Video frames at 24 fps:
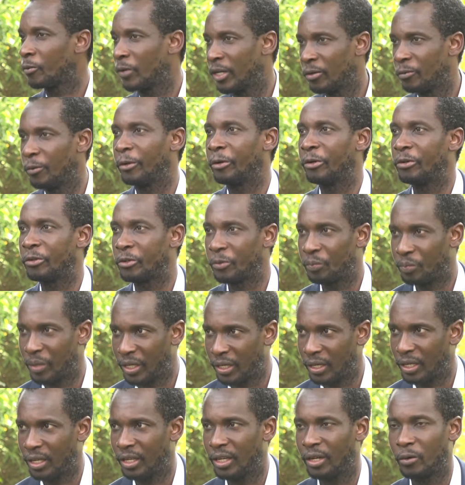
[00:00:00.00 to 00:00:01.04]
We're going to be
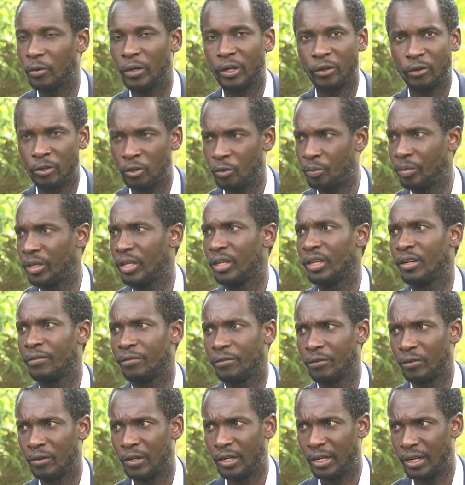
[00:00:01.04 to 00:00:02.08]
here, we're going to be here
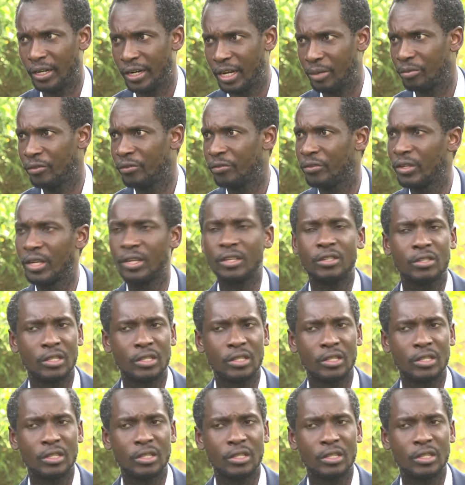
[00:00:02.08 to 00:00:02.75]
for a number of years.